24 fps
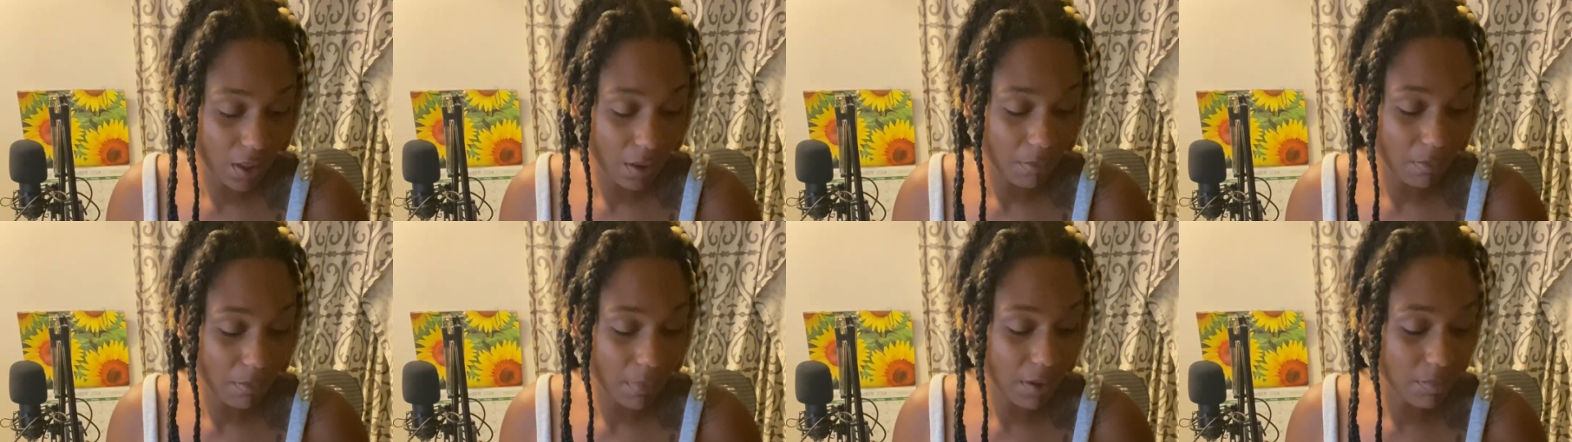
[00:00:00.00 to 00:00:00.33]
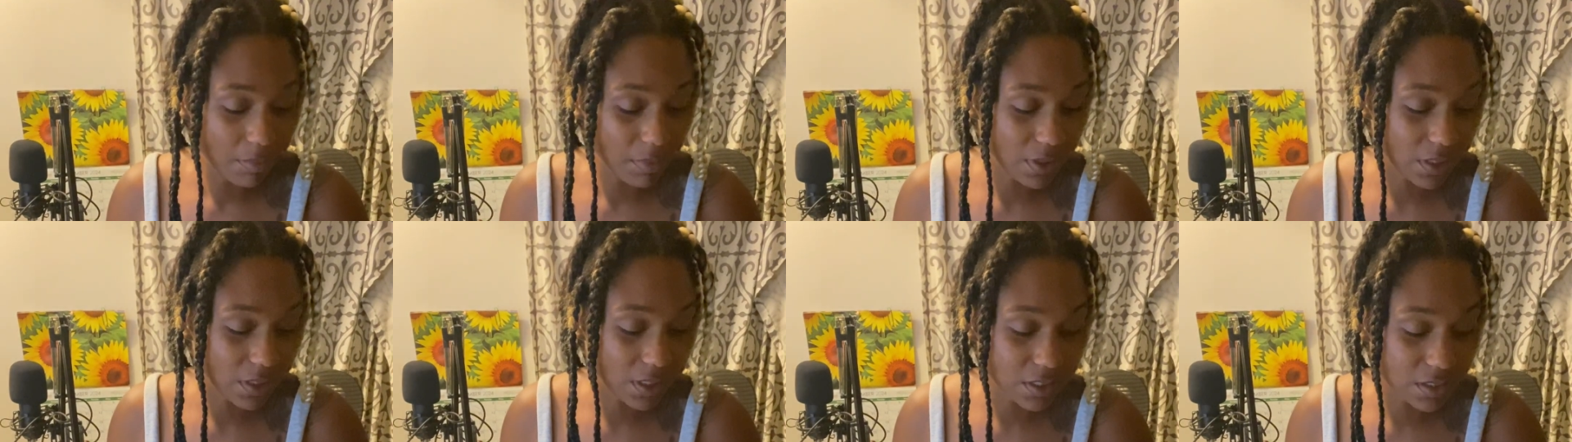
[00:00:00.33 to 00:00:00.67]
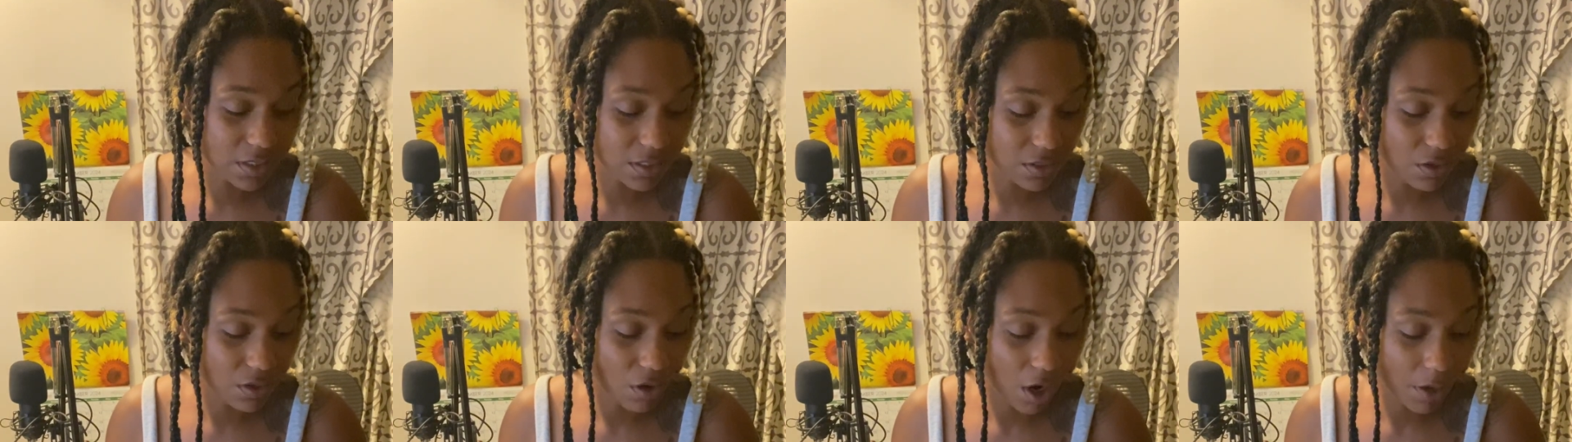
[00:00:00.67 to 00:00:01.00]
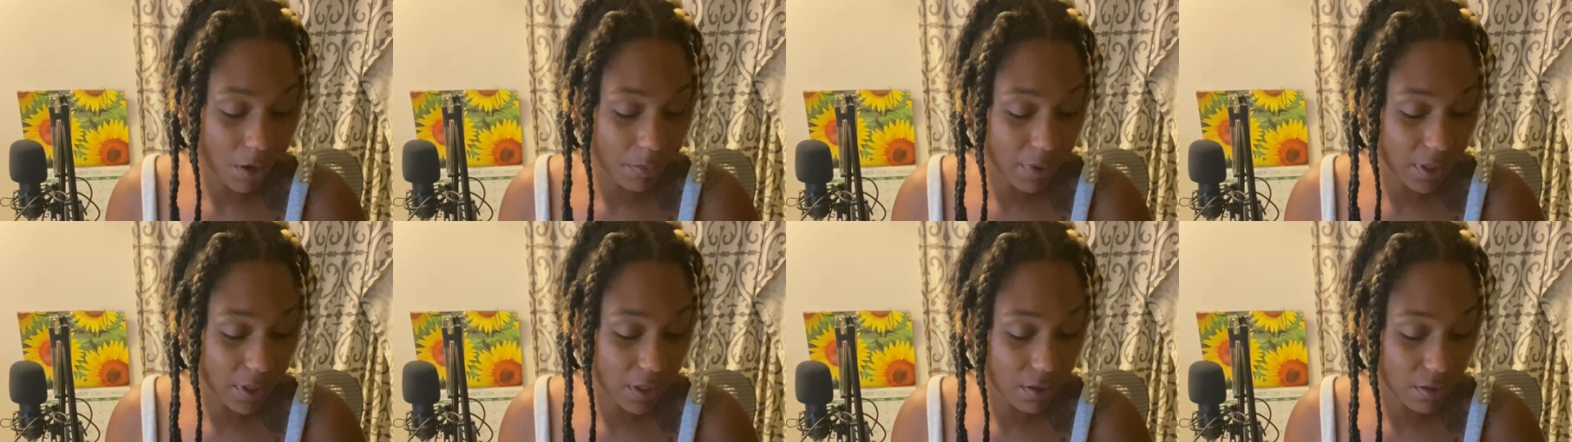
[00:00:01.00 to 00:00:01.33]
Maybe this
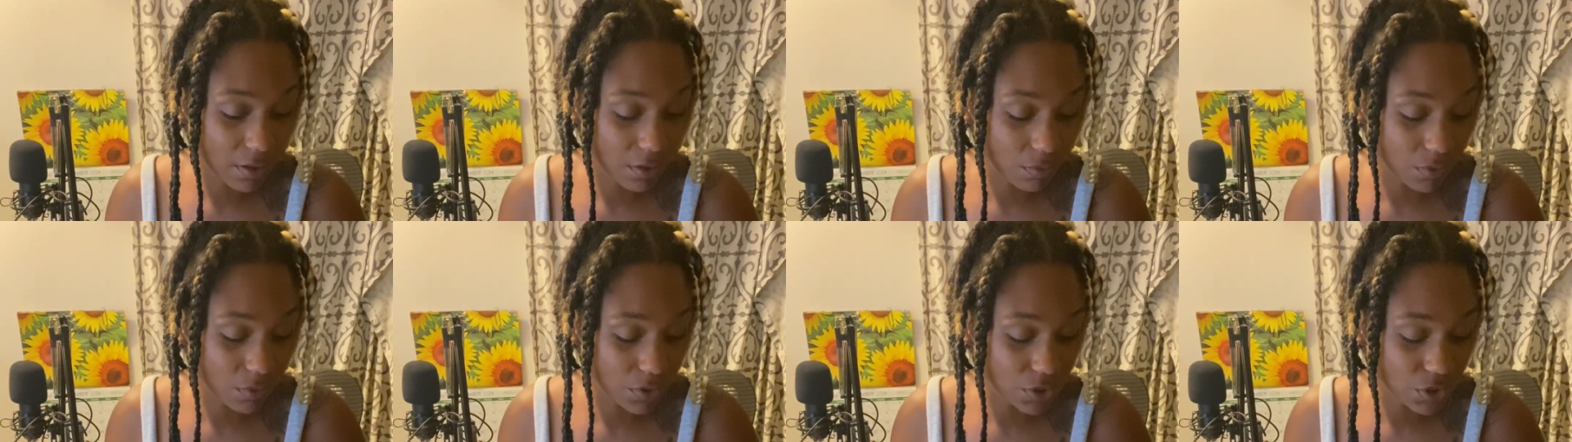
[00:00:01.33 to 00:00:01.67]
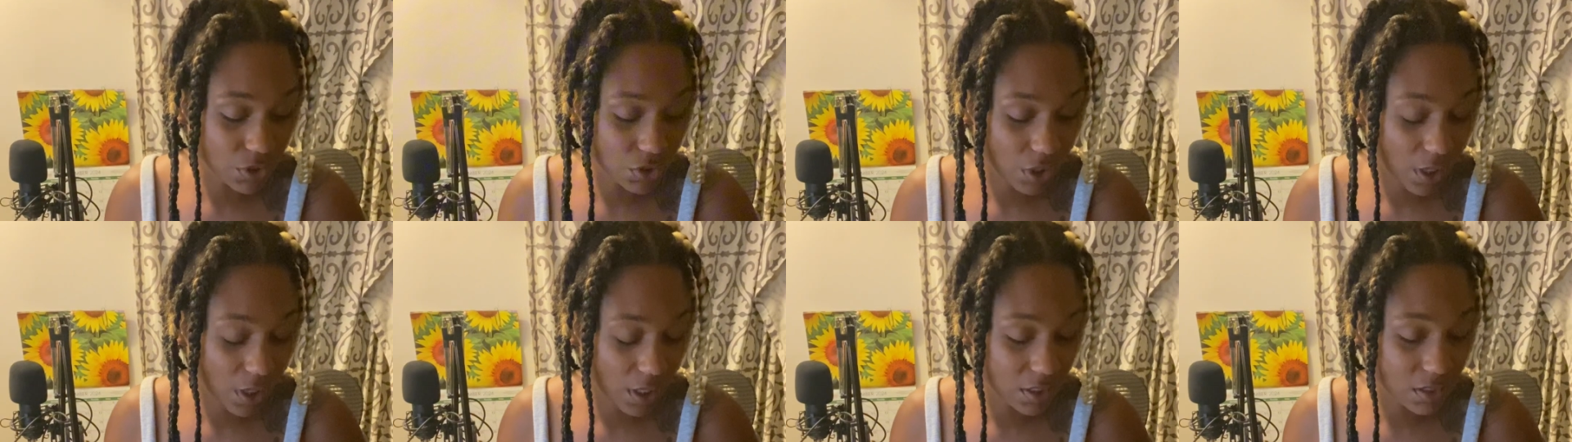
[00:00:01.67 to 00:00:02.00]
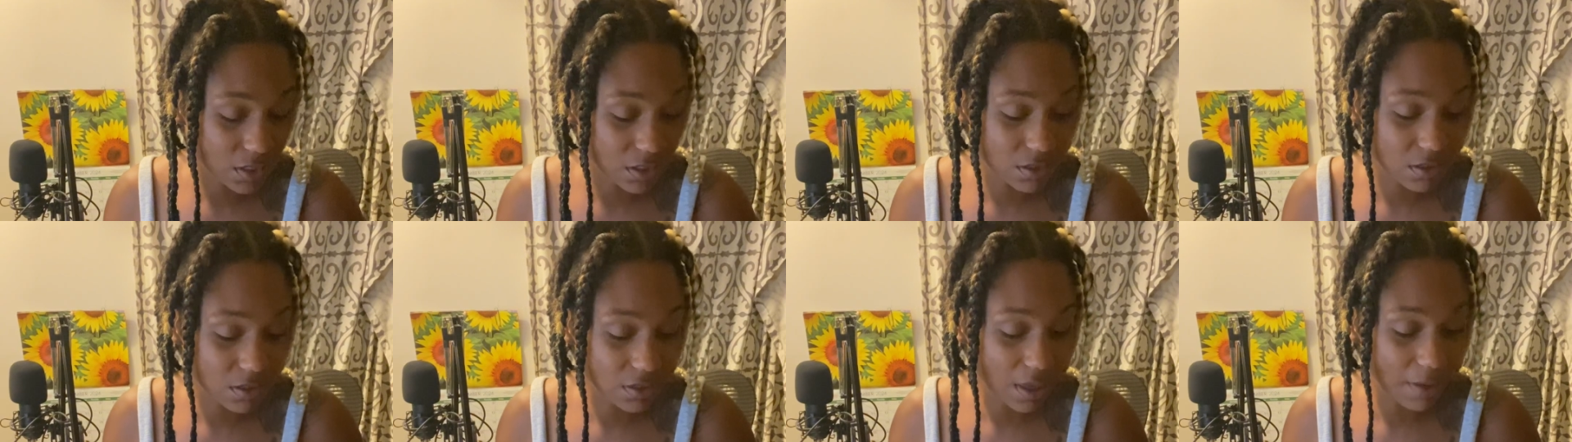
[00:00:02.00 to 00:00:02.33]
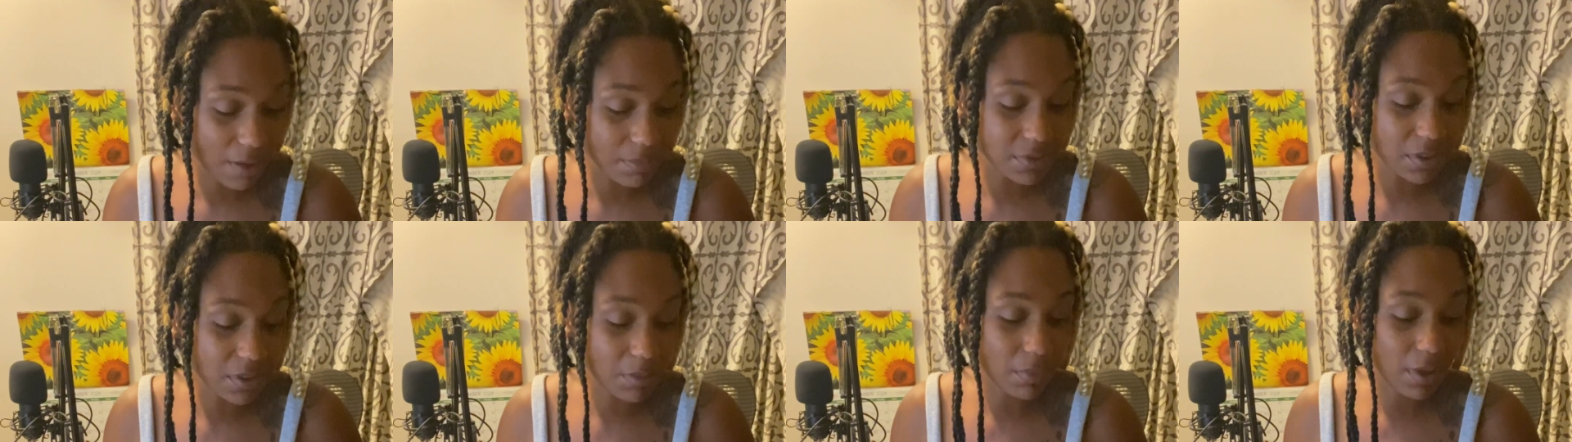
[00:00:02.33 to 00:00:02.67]
karmic was trying to
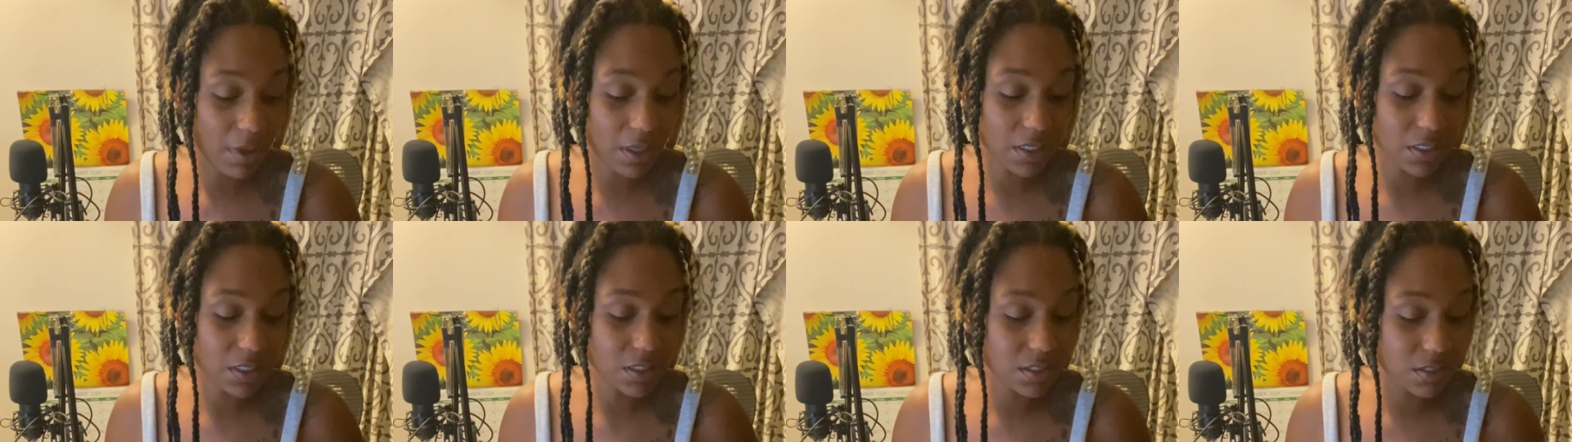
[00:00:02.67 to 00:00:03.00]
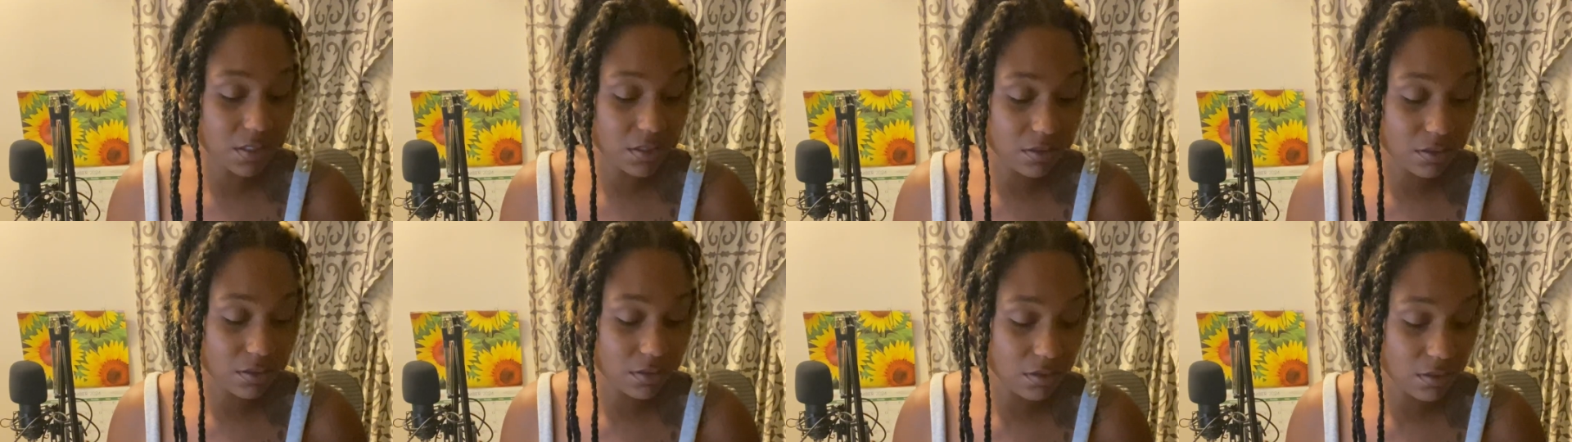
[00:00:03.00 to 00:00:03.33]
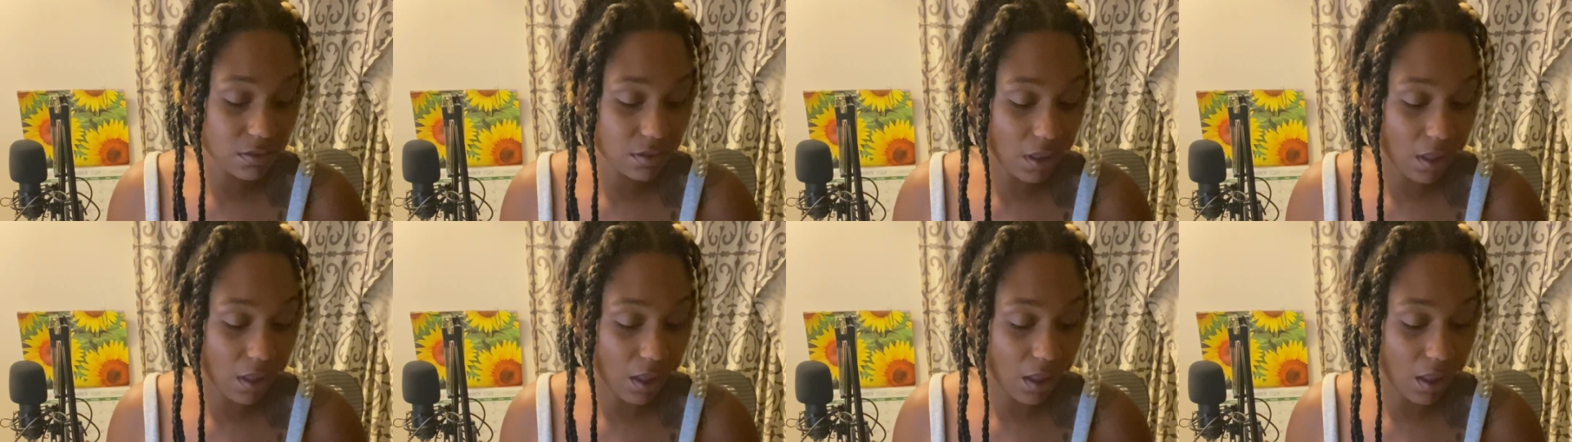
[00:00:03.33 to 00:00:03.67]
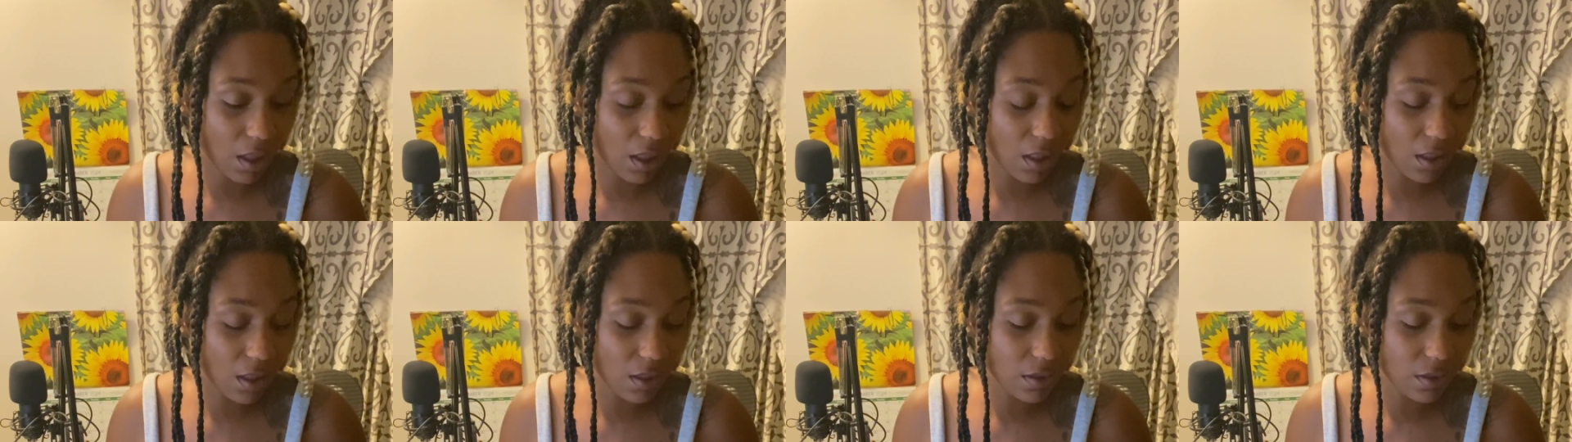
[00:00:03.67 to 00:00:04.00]
stop somebody's
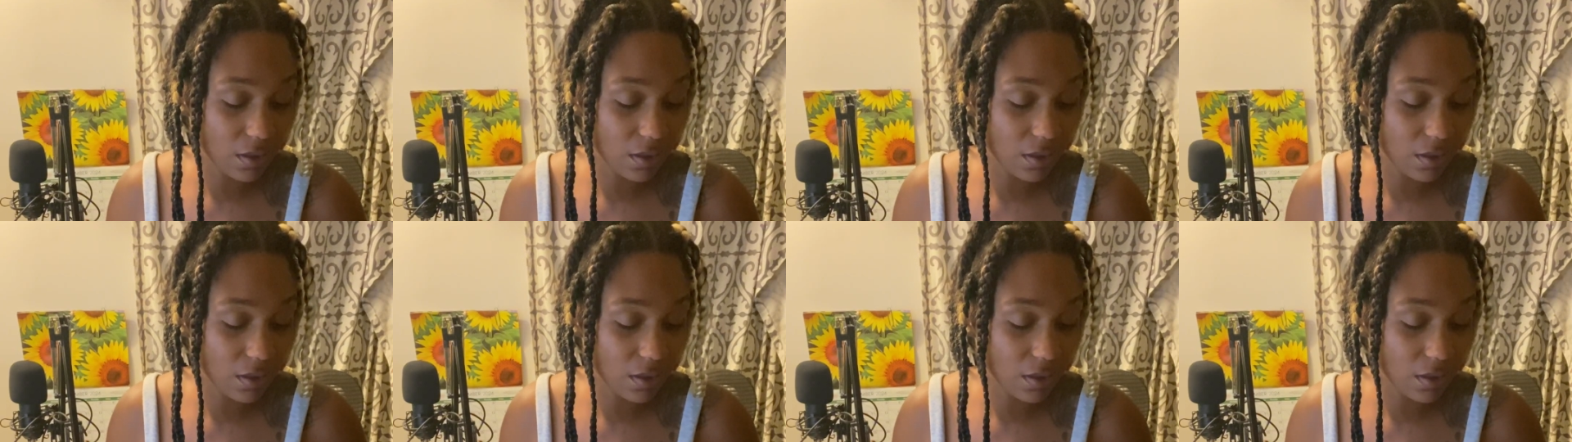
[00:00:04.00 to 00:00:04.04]
uh,